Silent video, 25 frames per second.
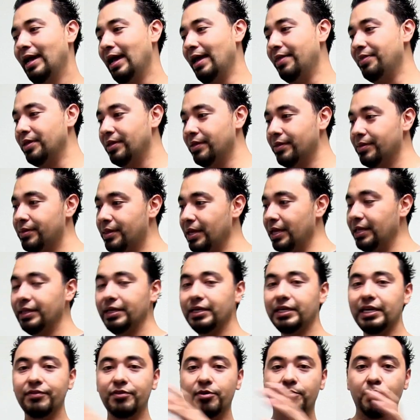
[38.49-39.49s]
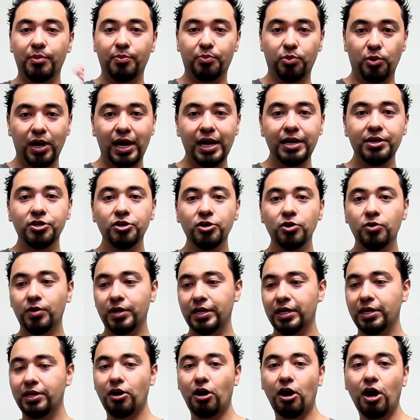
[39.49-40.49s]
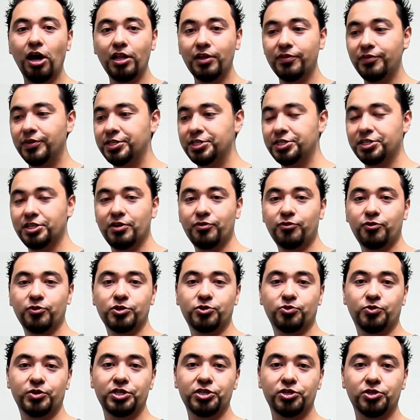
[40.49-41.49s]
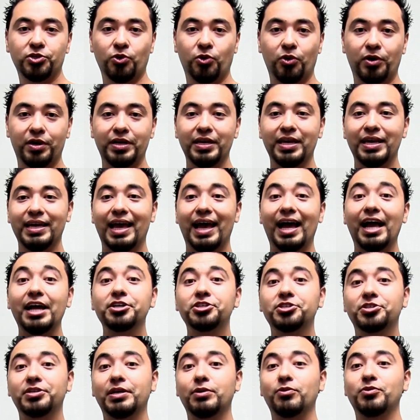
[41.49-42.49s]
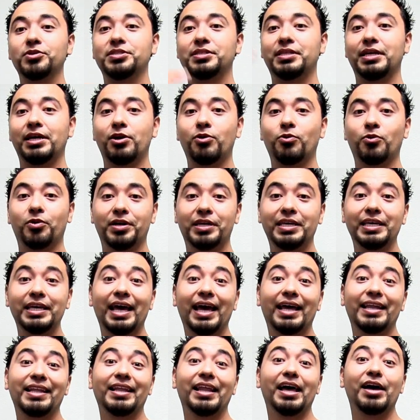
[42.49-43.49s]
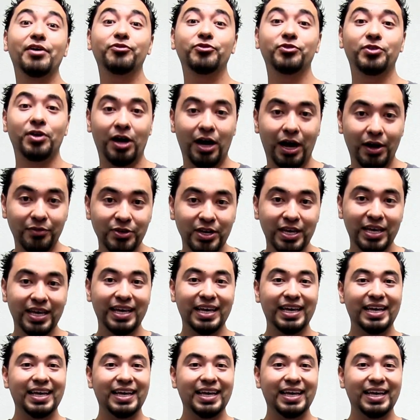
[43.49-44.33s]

And then they give him a brand new one, and all of his stuff was restored. Actually, it was there where he had left off.